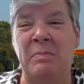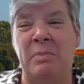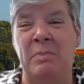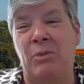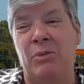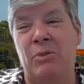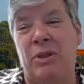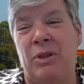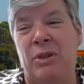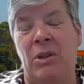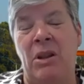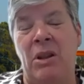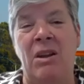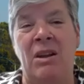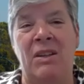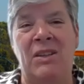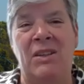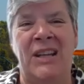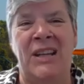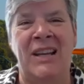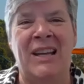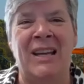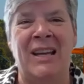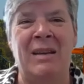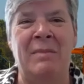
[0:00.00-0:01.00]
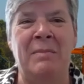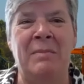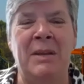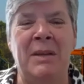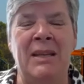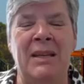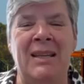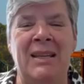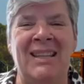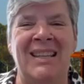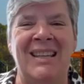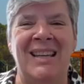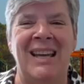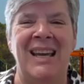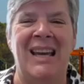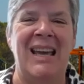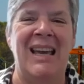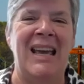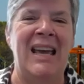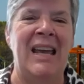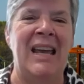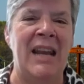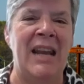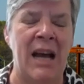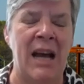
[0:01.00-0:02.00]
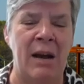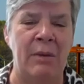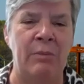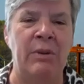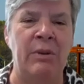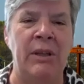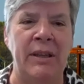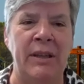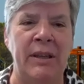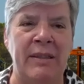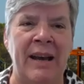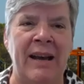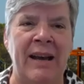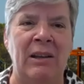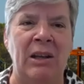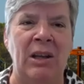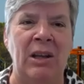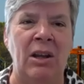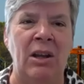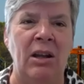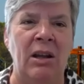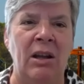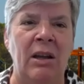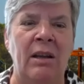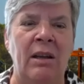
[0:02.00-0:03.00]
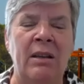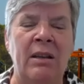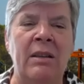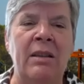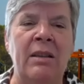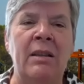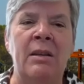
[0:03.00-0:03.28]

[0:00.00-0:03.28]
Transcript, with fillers: both a long time and not really that long.